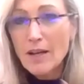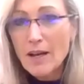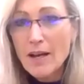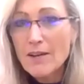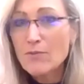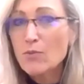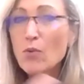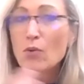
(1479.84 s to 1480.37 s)

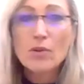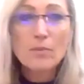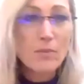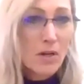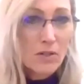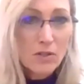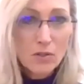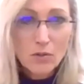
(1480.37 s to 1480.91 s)
I've worn a
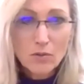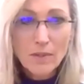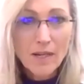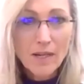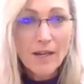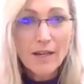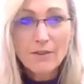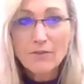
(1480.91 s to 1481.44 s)
mask all my
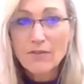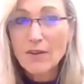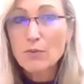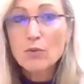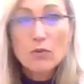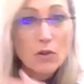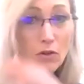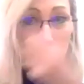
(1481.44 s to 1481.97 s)
life. I've
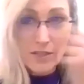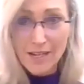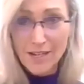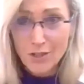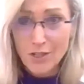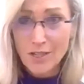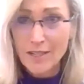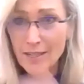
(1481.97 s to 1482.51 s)
worn lots
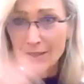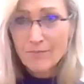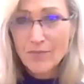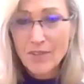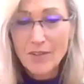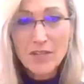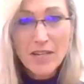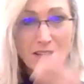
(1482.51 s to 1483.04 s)
actually.
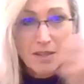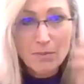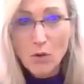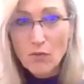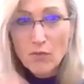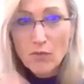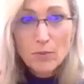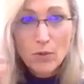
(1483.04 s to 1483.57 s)
I take them
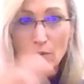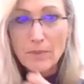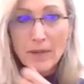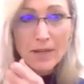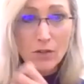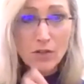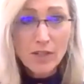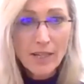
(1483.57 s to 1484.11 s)
off and put them
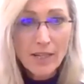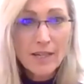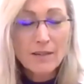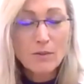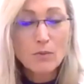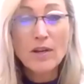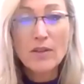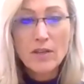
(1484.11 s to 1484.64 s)
back on again. I
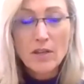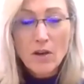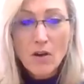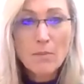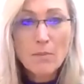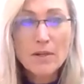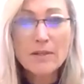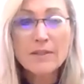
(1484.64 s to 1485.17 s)
wear the
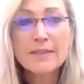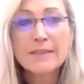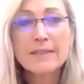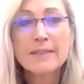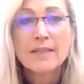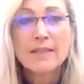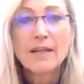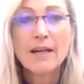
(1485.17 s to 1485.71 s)
armor
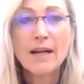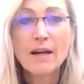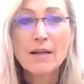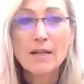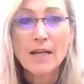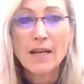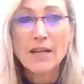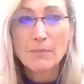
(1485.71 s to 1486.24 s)

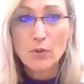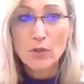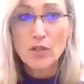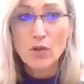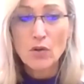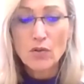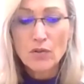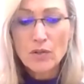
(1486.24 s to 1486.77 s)
uh, and I put it
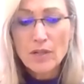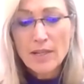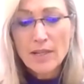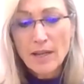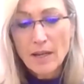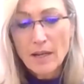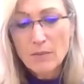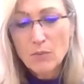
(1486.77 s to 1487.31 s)
on.
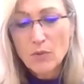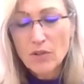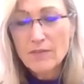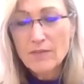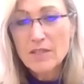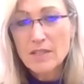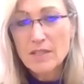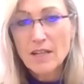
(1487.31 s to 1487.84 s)
And what I've
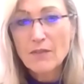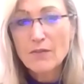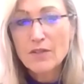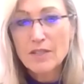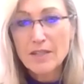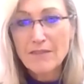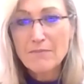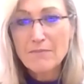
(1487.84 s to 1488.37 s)
discovered,
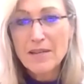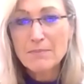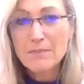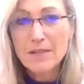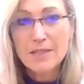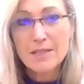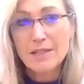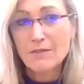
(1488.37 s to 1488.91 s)
and I've made
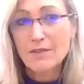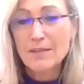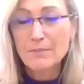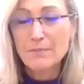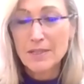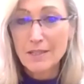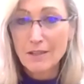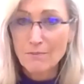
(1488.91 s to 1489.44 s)
myself laid
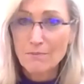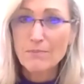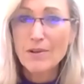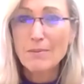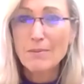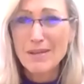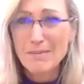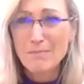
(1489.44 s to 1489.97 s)
myself
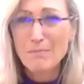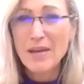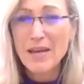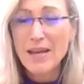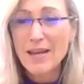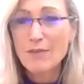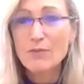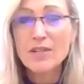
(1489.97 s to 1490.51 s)
a bit
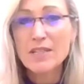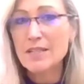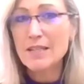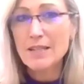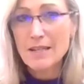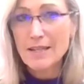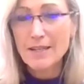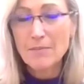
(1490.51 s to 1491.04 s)
bare
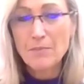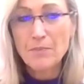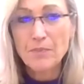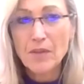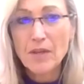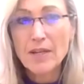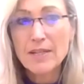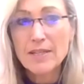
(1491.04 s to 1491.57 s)
recently,
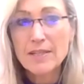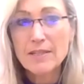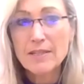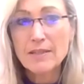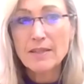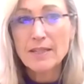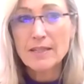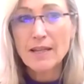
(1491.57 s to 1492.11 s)
is
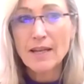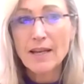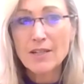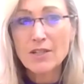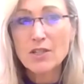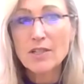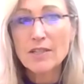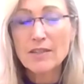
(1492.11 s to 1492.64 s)
that
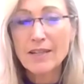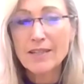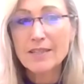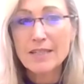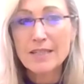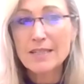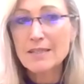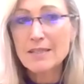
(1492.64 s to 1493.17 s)
actually that
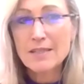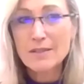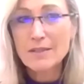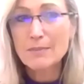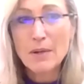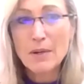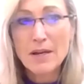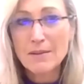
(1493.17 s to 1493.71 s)
doesn't
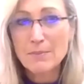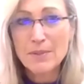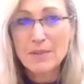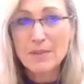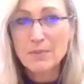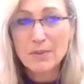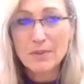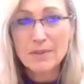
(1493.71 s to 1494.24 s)
inspire
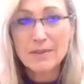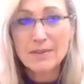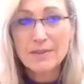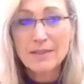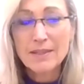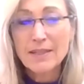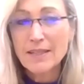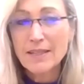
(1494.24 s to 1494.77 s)
people.
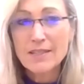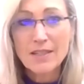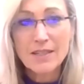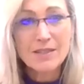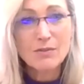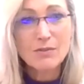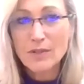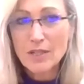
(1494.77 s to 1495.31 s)
It
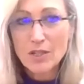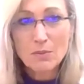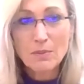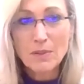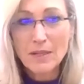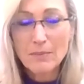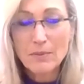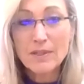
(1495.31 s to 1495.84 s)
doesn't reach
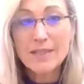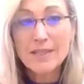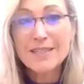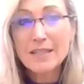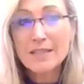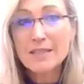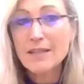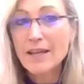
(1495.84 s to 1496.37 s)
people and it
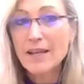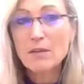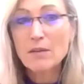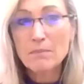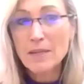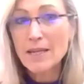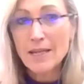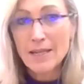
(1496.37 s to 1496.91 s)
doesn't help
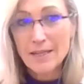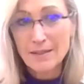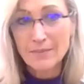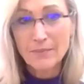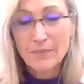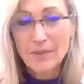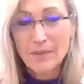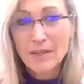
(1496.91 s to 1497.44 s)
me
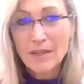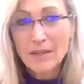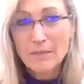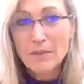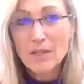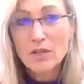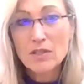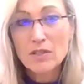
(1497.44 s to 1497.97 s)

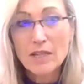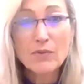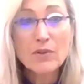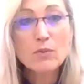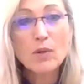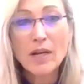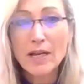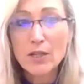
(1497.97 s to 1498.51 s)
because
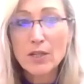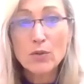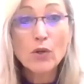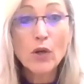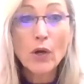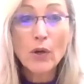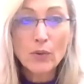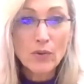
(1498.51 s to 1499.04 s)
everywhere you
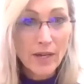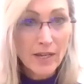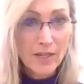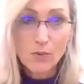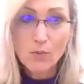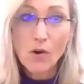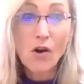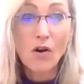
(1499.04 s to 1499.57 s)
go, there
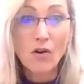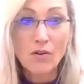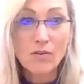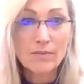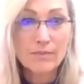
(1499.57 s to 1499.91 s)
you are.